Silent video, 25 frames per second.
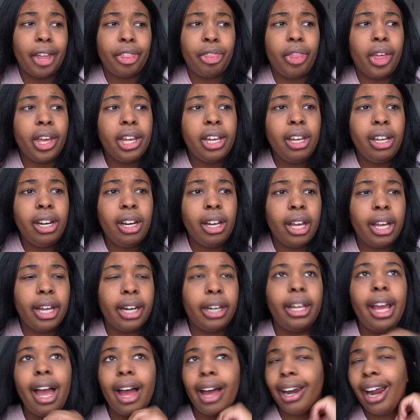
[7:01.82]
think
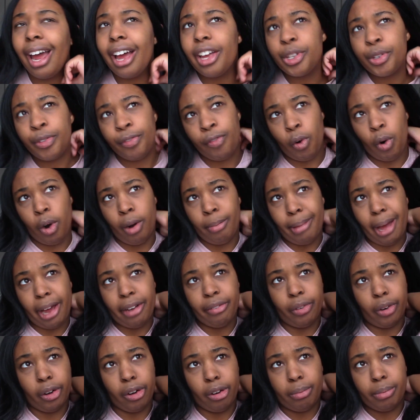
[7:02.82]
it has 4
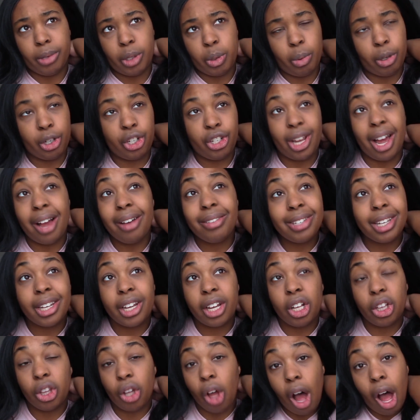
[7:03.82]
bedrooms, which sounds
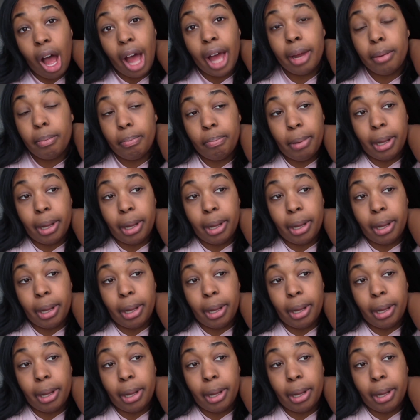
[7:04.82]
like a lot,